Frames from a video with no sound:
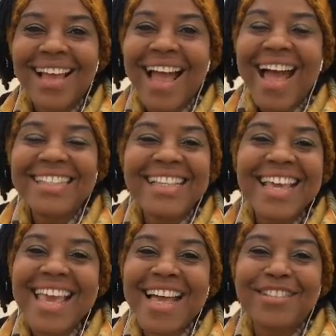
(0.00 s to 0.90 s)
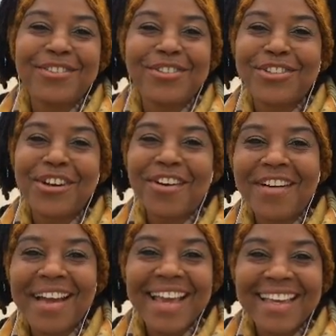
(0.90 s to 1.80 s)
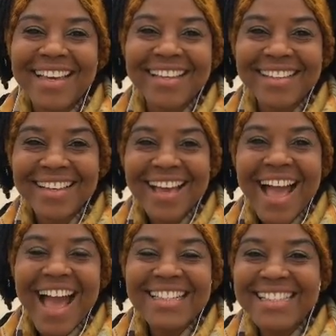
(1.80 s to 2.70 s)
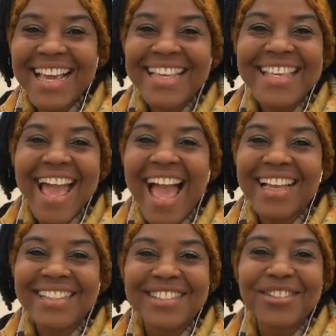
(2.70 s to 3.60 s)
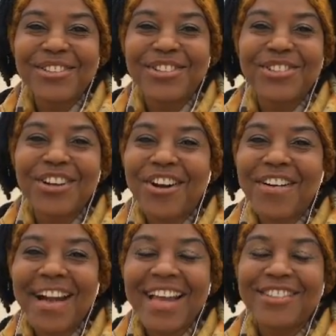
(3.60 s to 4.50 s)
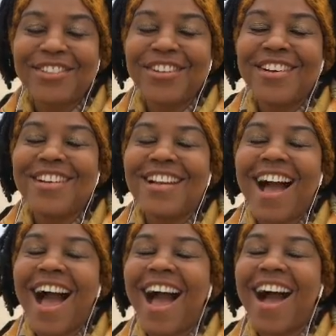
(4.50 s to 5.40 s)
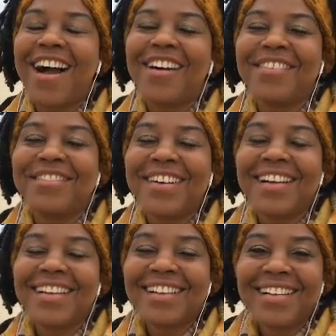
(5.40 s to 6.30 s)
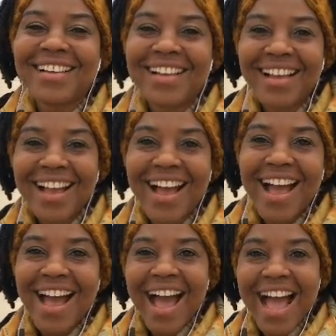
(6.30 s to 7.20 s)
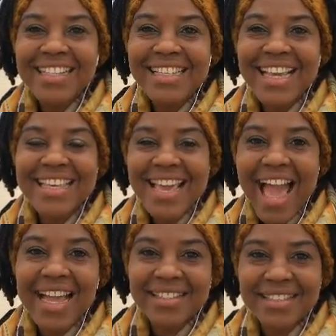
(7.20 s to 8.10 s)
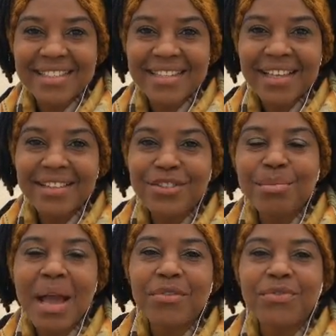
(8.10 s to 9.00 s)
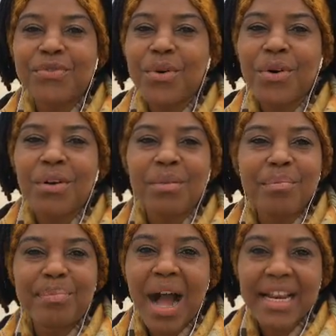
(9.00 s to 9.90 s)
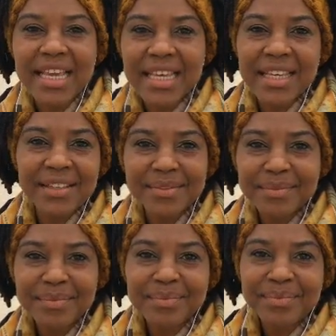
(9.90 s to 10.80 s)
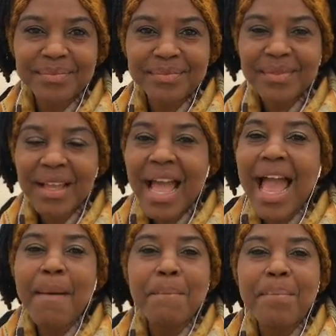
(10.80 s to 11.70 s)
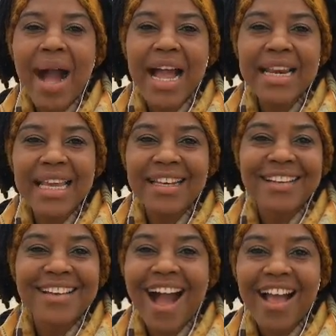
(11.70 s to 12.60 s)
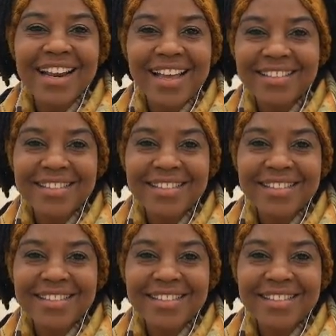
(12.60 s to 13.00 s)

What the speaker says: I say yes to joy. I say yes to joy, to love. I say yes to my full body, embodied goddess,